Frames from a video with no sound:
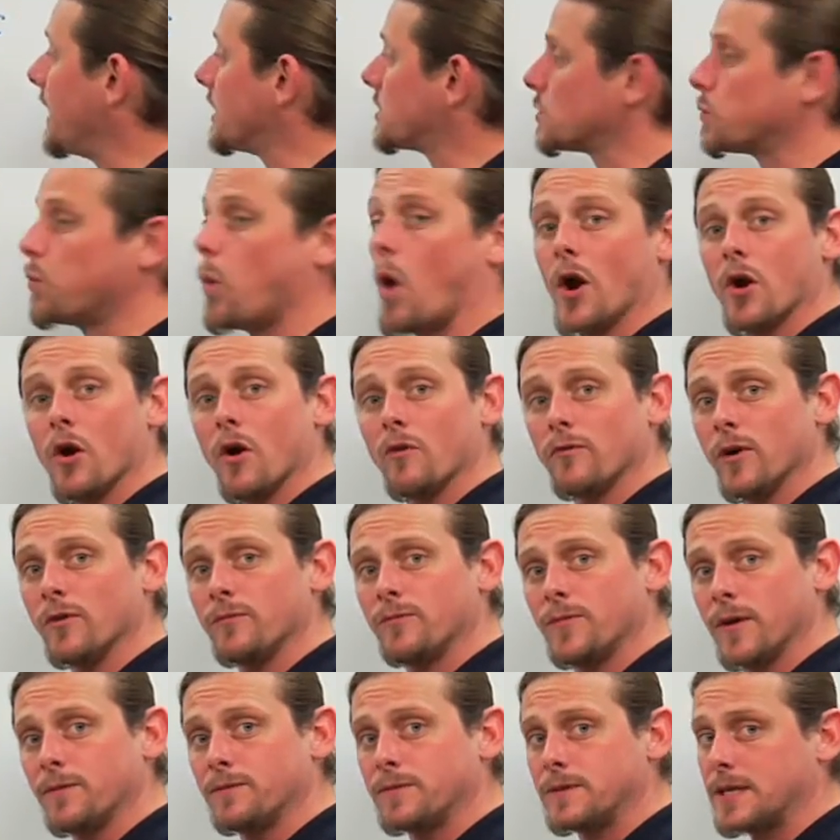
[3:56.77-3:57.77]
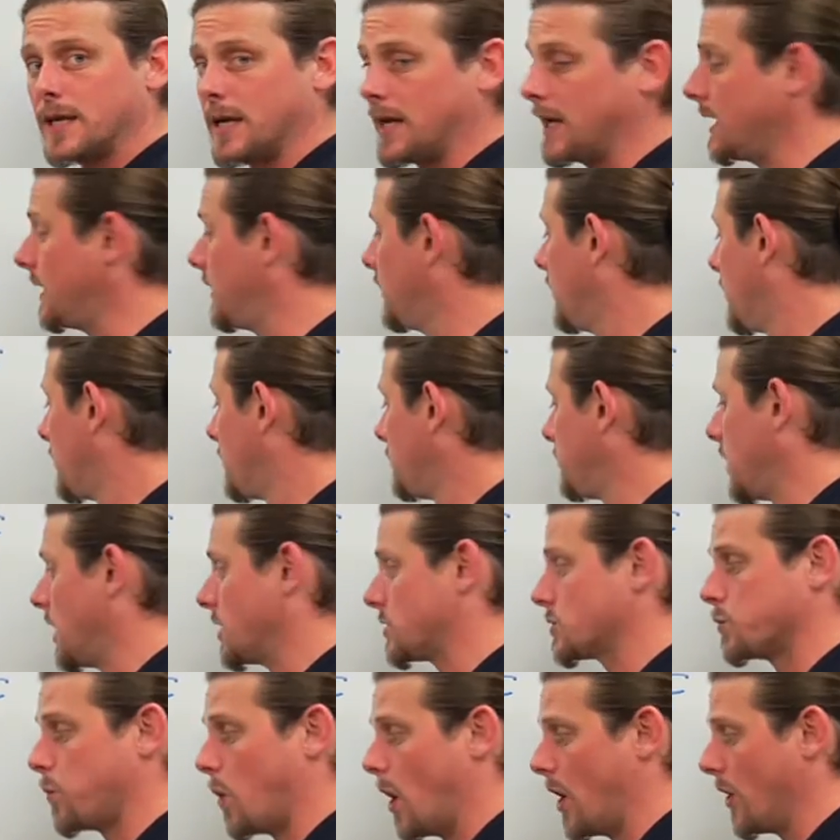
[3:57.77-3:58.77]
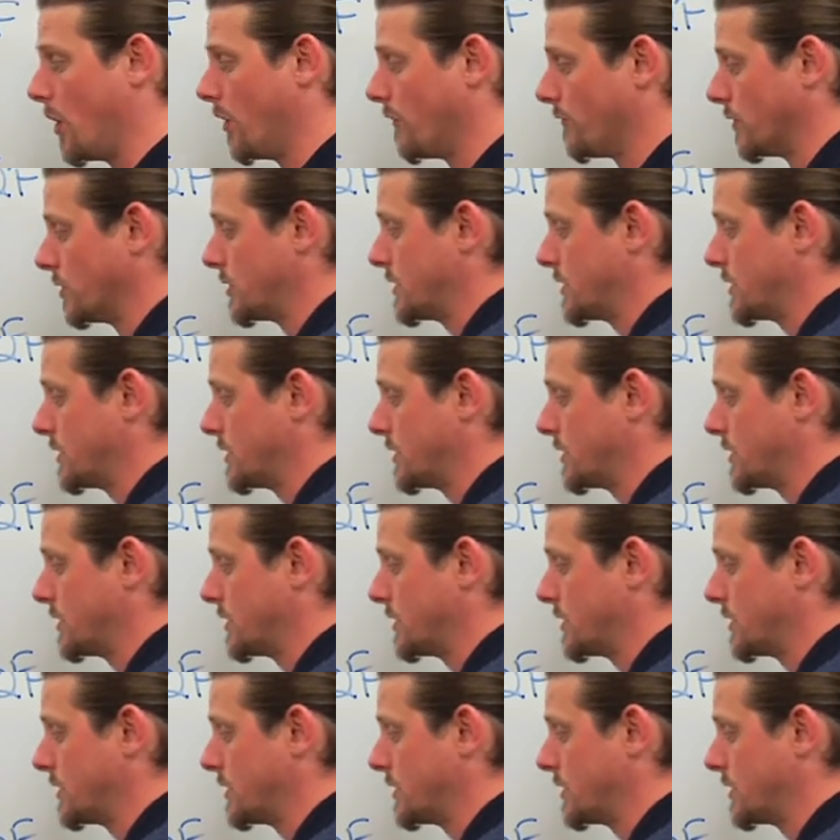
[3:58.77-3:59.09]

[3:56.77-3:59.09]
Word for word: it's one over fifteen plus one over